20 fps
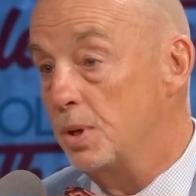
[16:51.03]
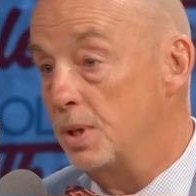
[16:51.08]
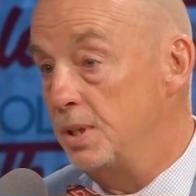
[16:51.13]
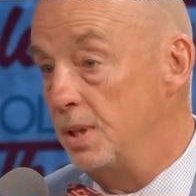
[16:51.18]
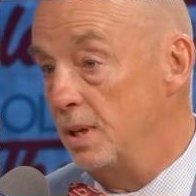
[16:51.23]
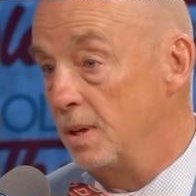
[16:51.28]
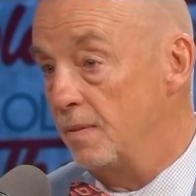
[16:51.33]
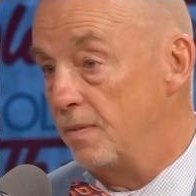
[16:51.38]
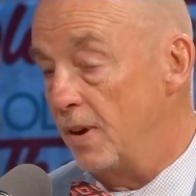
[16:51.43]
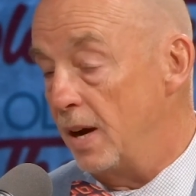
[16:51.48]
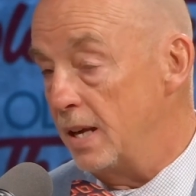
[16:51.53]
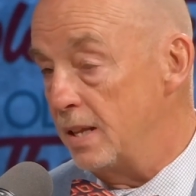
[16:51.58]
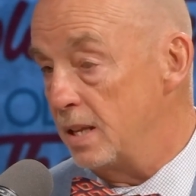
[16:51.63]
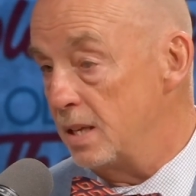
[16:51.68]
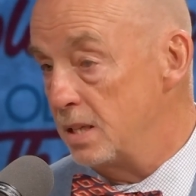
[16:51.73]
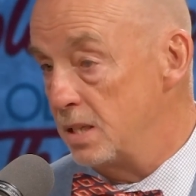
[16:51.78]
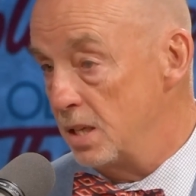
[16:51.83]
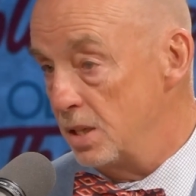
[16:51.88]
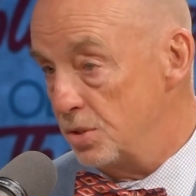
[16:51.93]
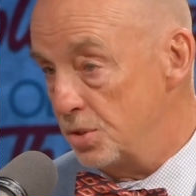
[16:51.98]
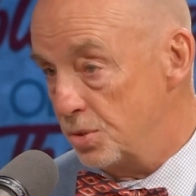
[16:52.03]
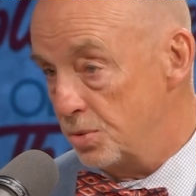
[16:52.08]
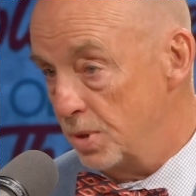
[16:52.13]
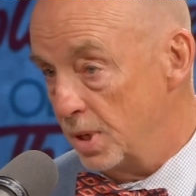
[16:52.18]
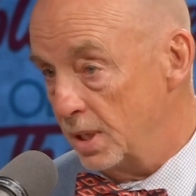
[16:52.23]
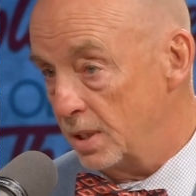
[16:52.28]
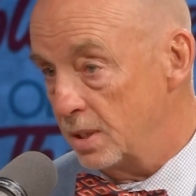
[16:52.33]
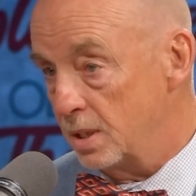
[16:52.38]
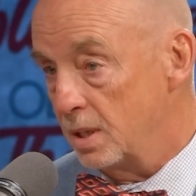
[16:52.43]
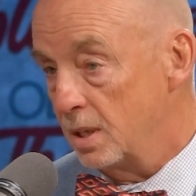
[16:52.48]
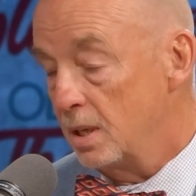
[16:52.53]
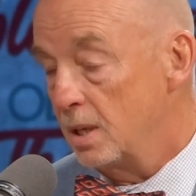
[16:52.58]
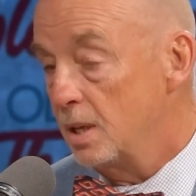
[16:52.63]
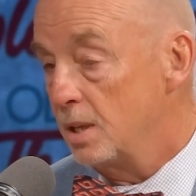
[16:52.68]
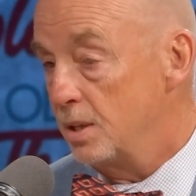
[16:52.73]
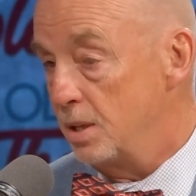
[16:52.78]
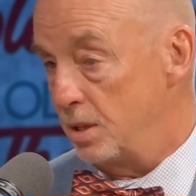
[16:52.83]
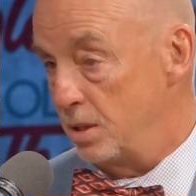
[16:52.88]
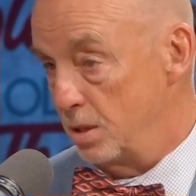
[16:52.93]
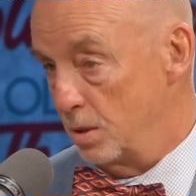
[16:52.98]
identify the district
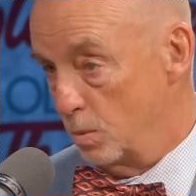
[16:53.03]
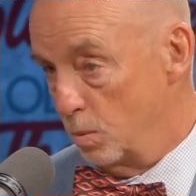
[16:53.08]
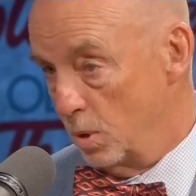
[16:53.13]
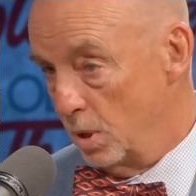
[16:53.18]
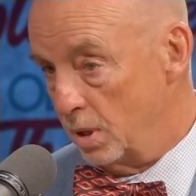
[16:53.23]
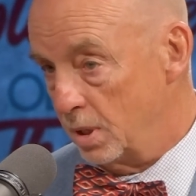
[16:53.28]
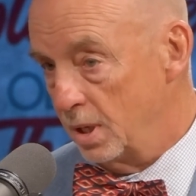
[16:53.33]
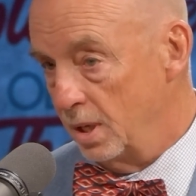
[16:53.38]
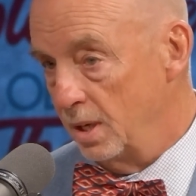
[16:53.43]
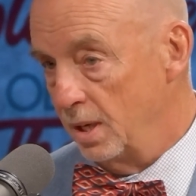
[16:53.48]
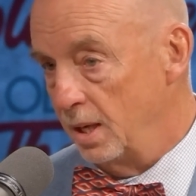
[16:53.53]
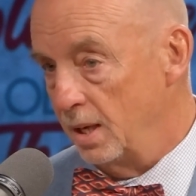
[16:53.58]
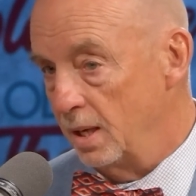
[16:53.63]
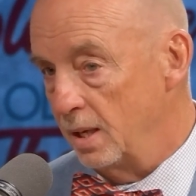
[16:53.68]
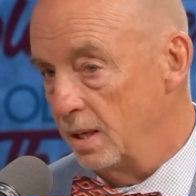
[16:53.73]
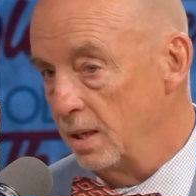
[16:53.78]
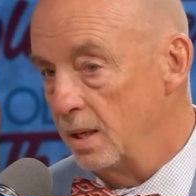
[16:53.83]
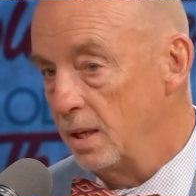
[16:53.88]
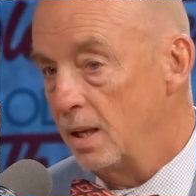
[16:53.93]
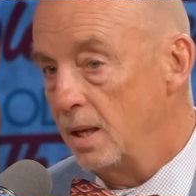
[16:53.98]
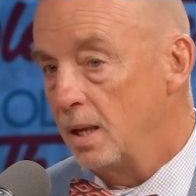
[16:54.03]
that you're working in.